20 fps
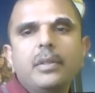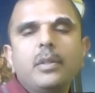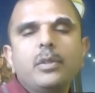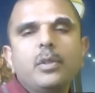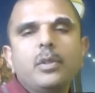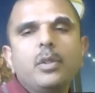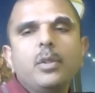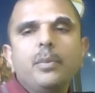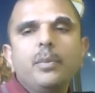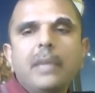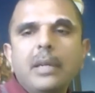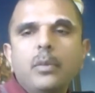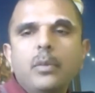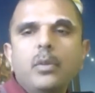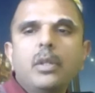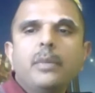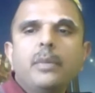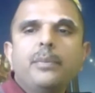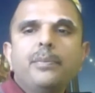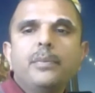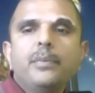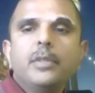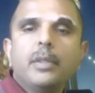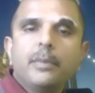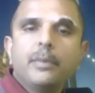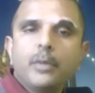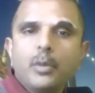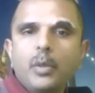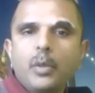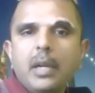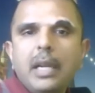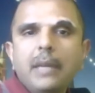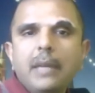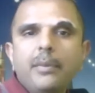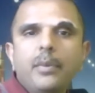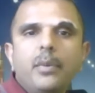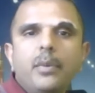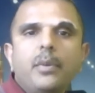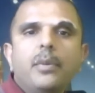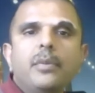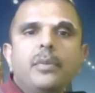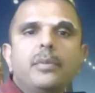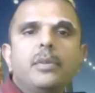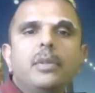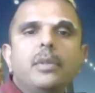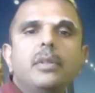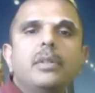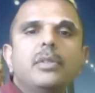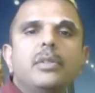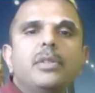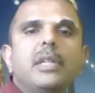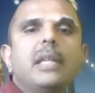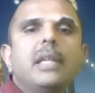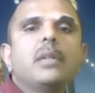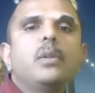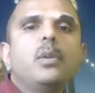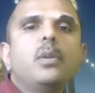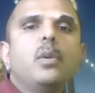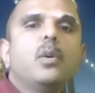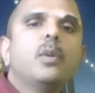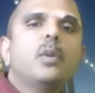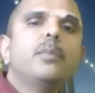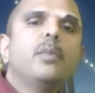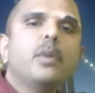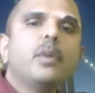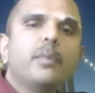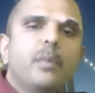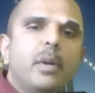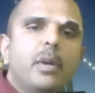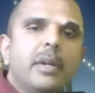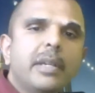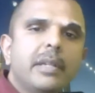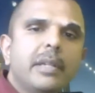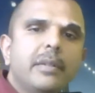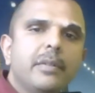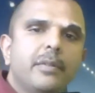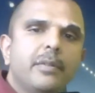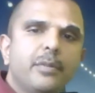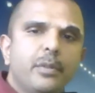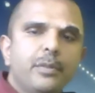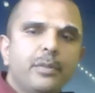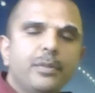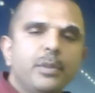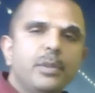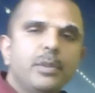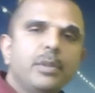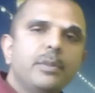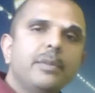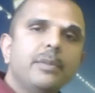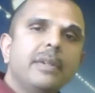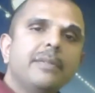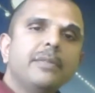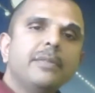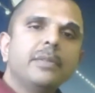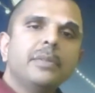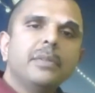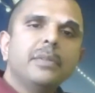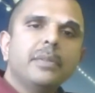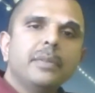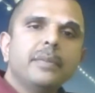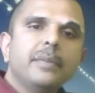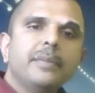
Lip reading: so you might want to subscribe to this channel or bookmark it for future reference.